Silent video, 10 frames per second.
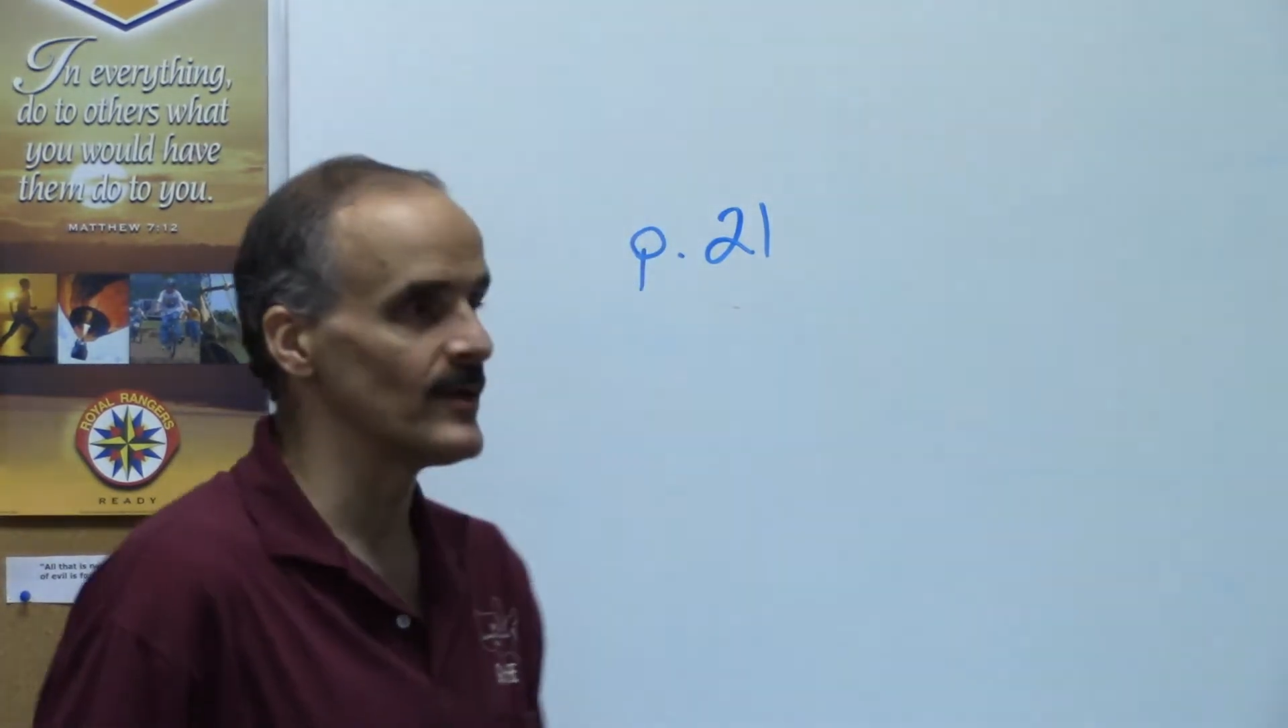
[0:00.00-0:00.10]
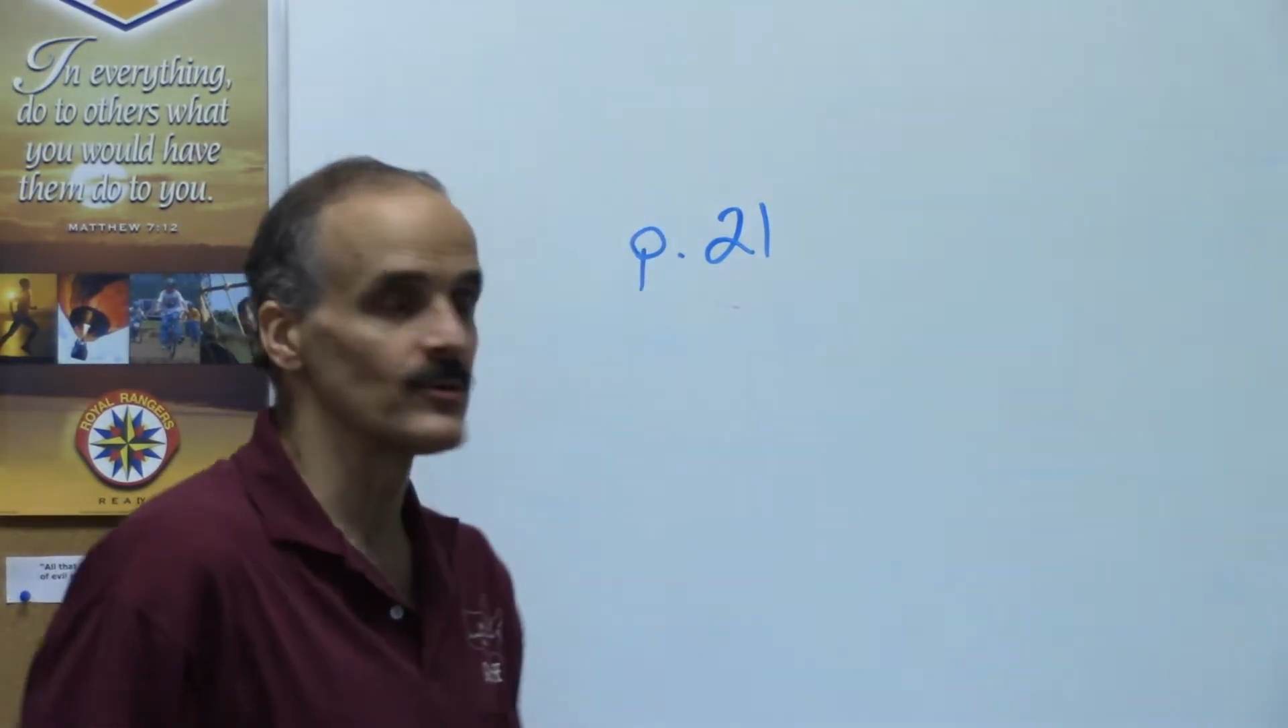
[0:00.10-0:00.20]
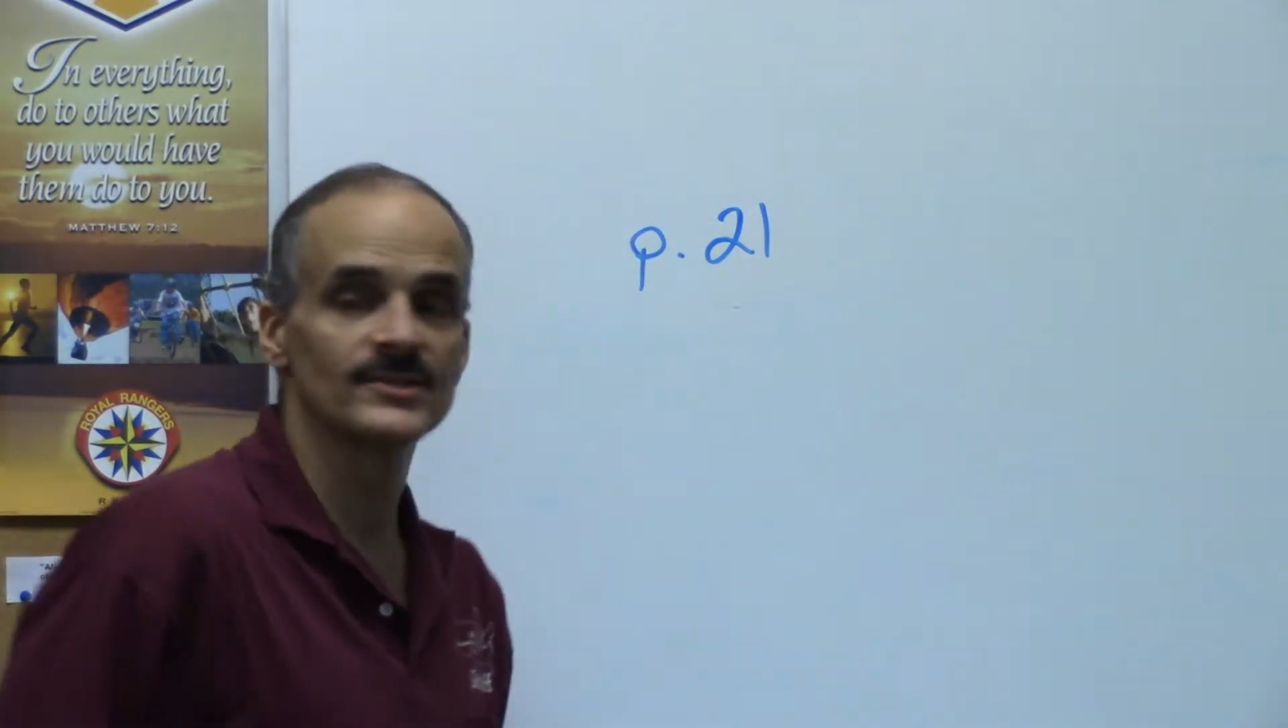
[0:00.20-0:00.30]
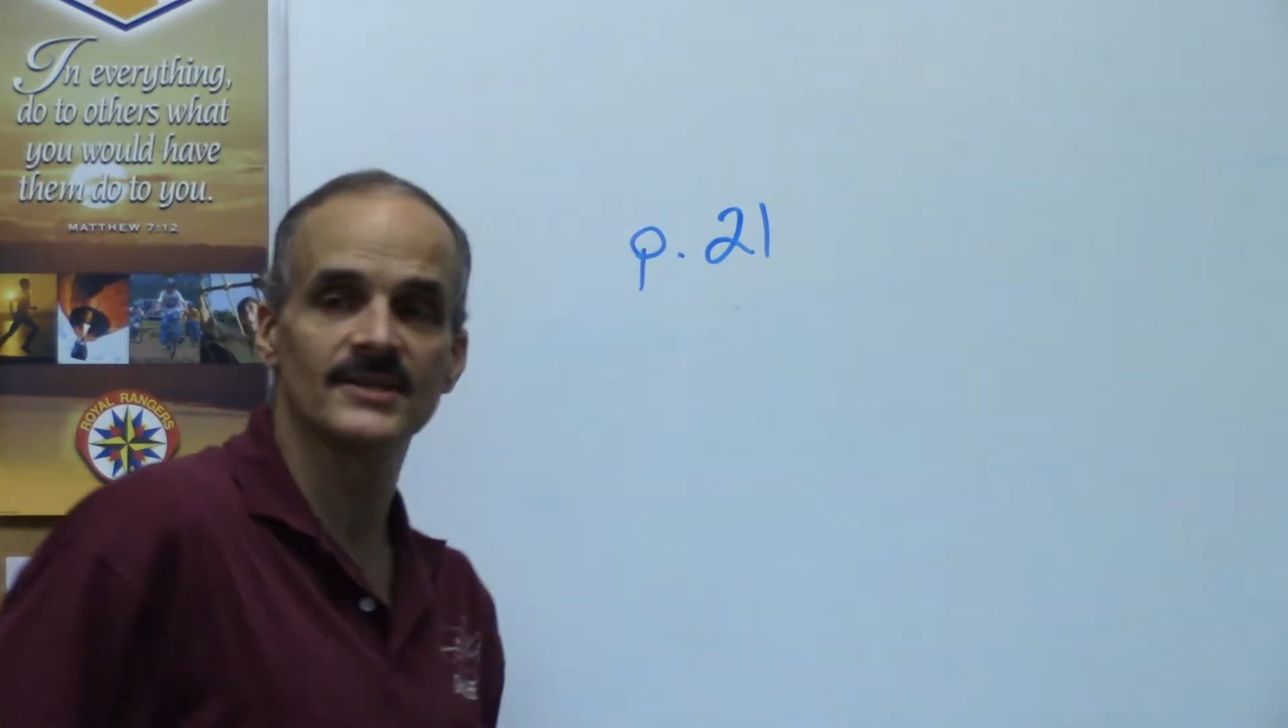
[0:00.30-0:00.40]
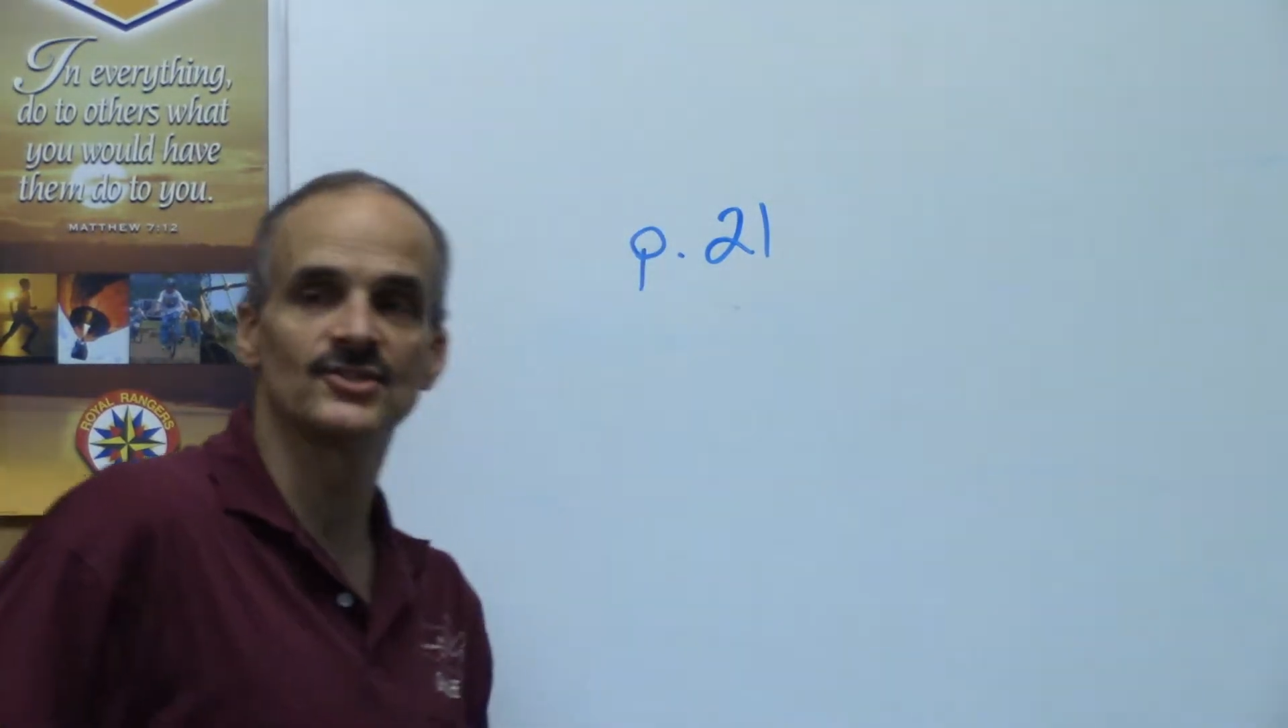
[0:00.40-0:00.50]
where
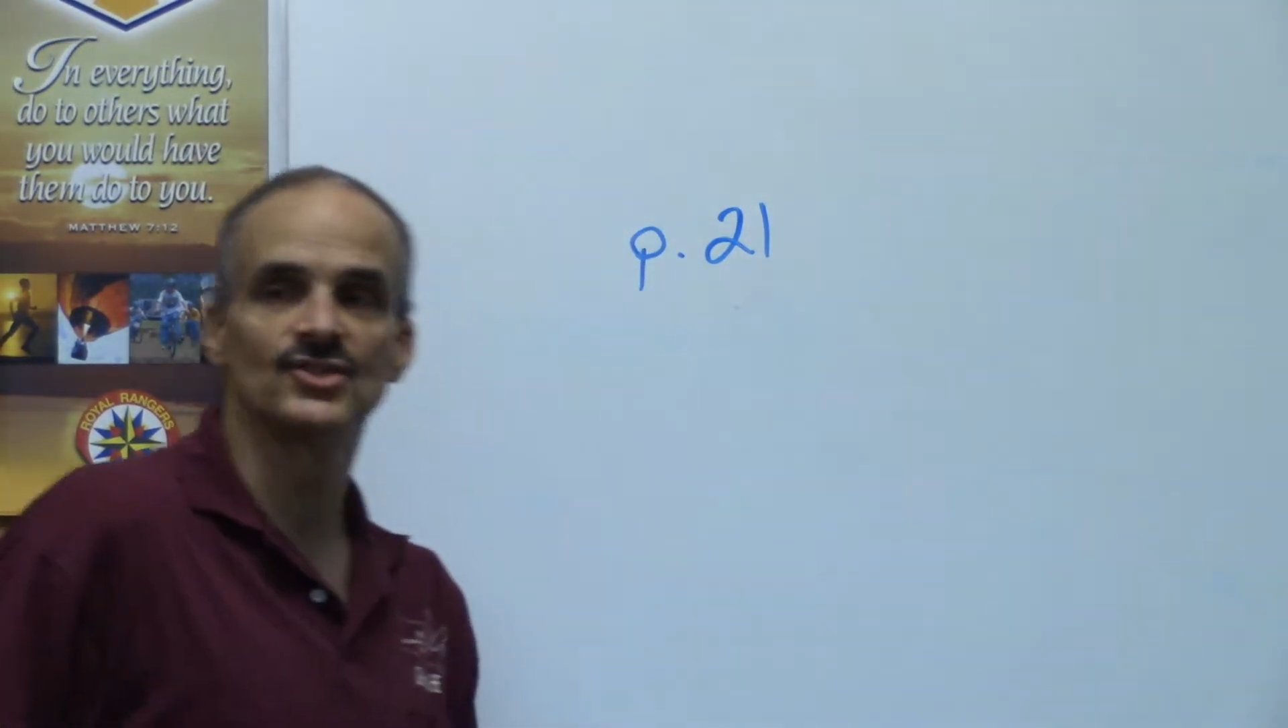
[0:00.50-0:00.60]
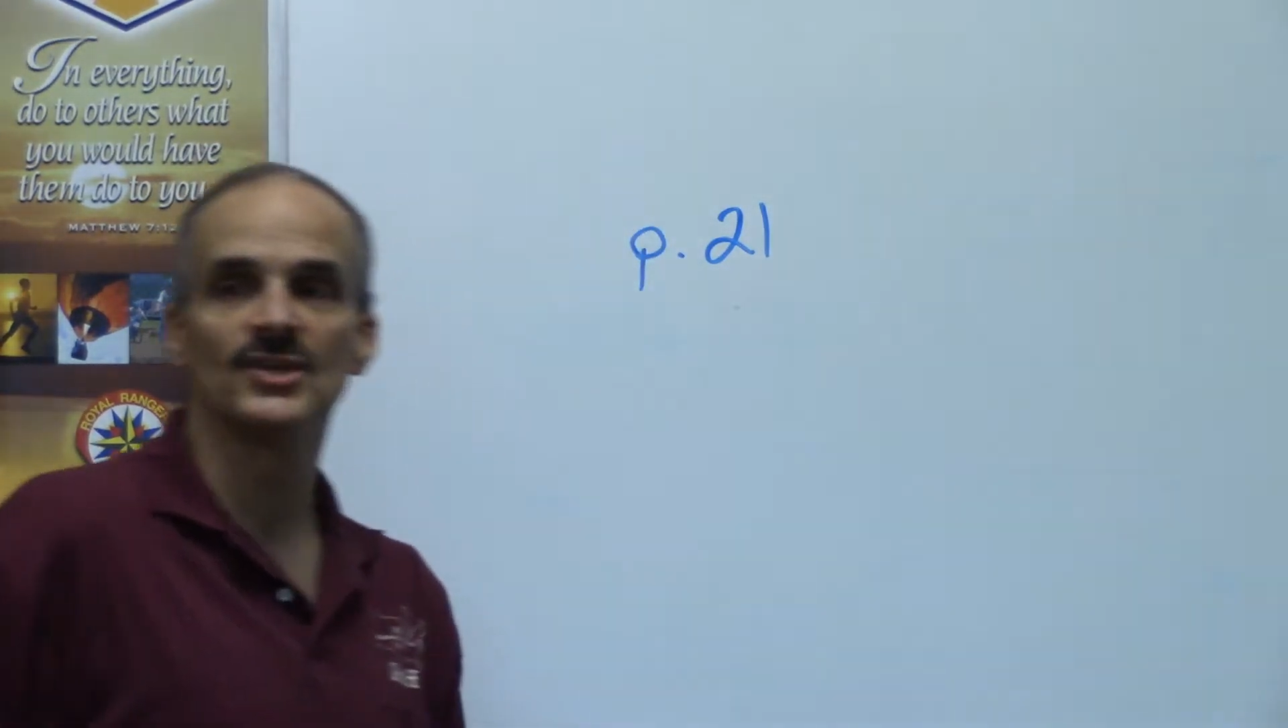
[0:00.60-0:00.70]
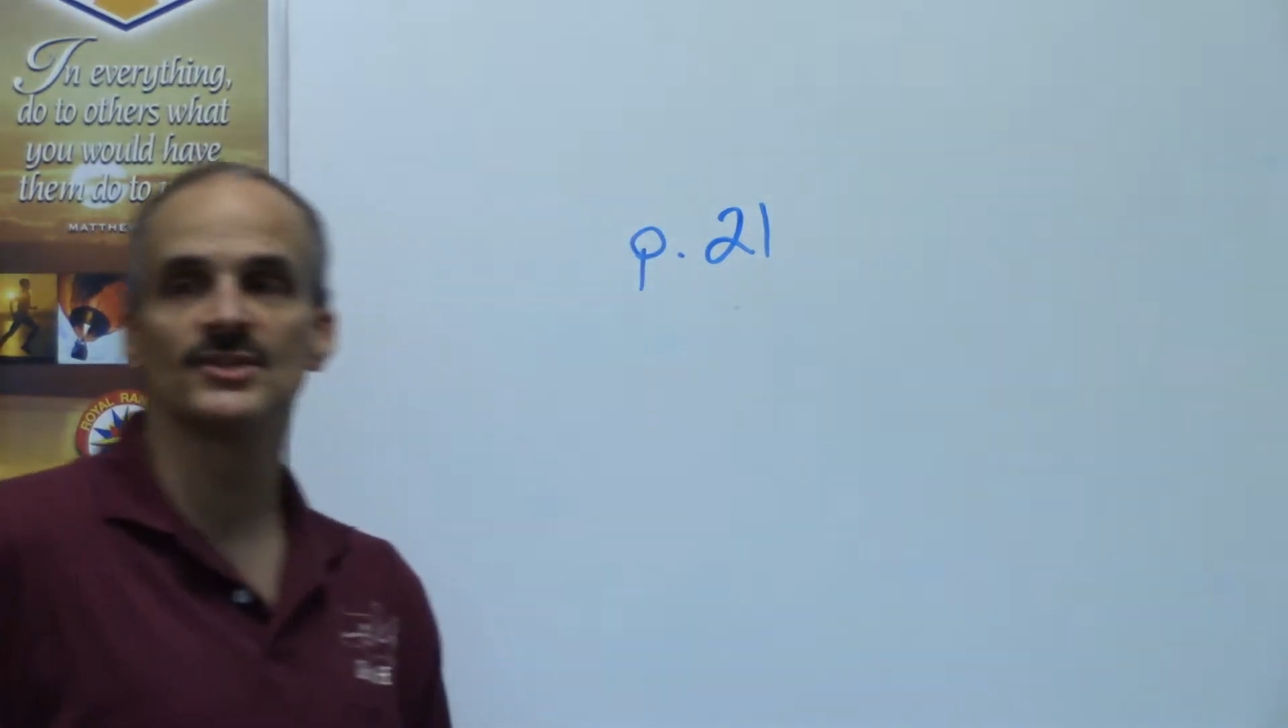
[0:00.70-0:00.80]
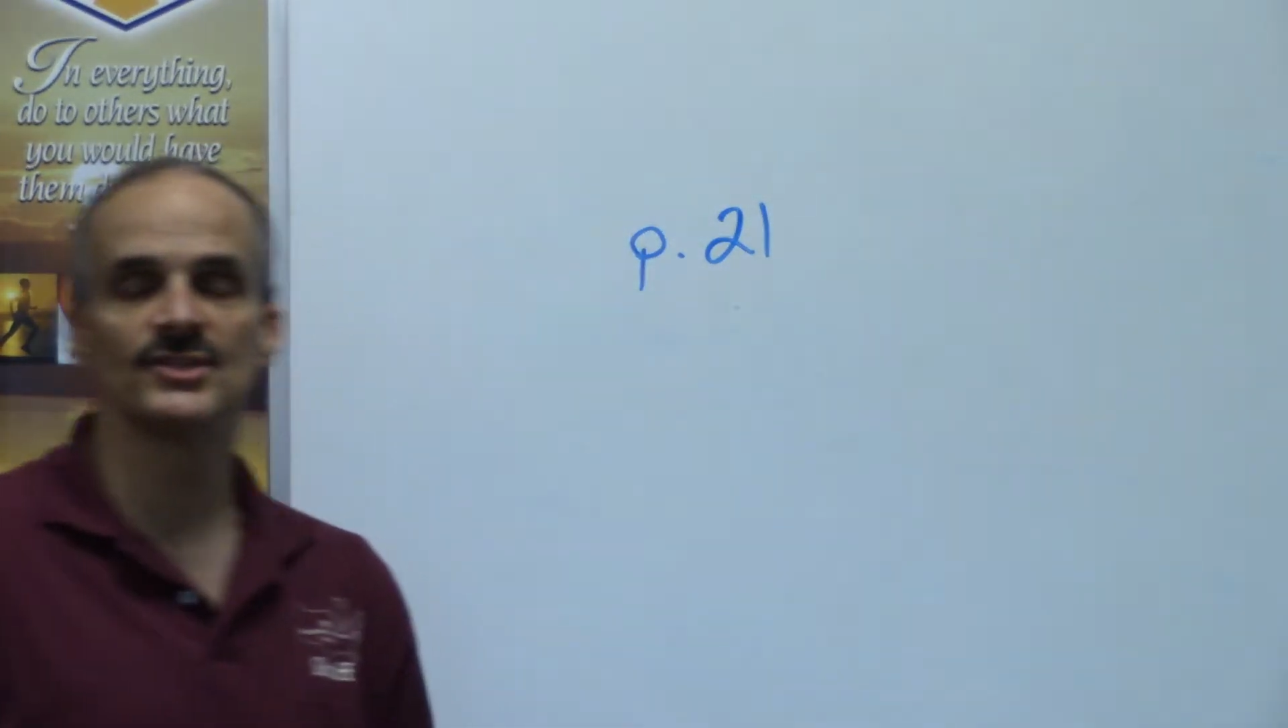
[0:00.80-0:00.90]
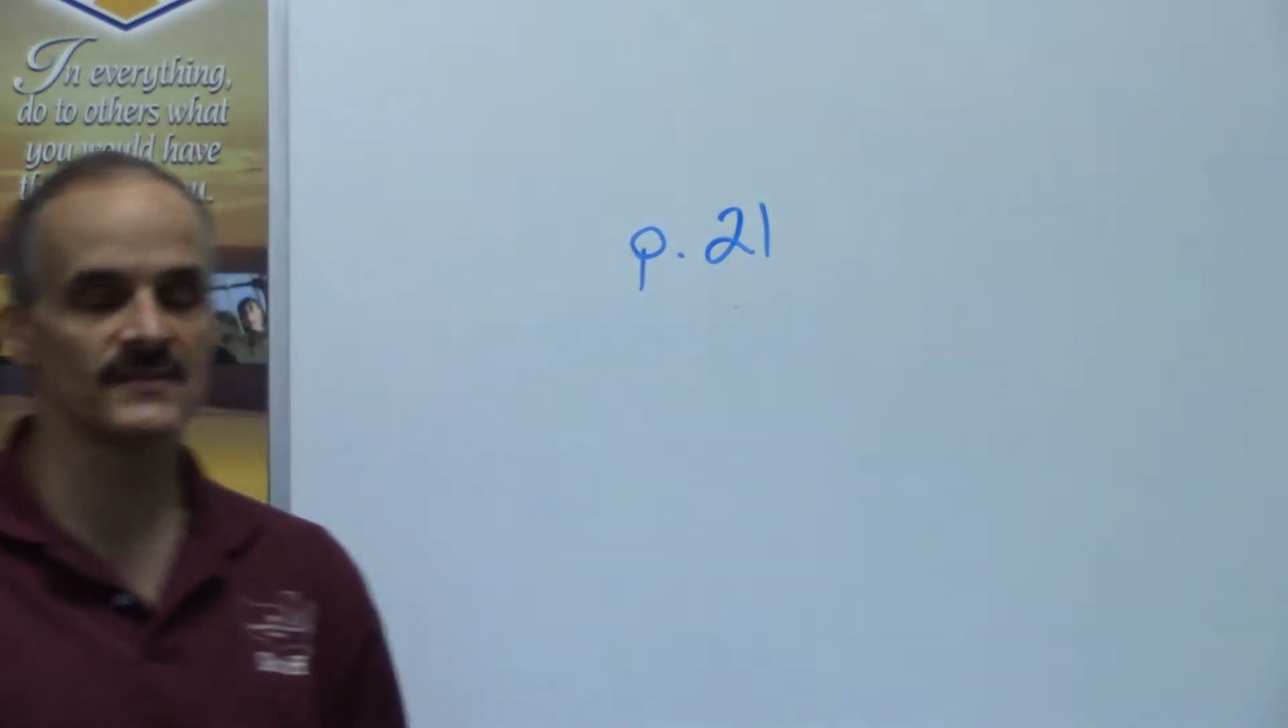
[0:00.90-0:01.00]
it says judges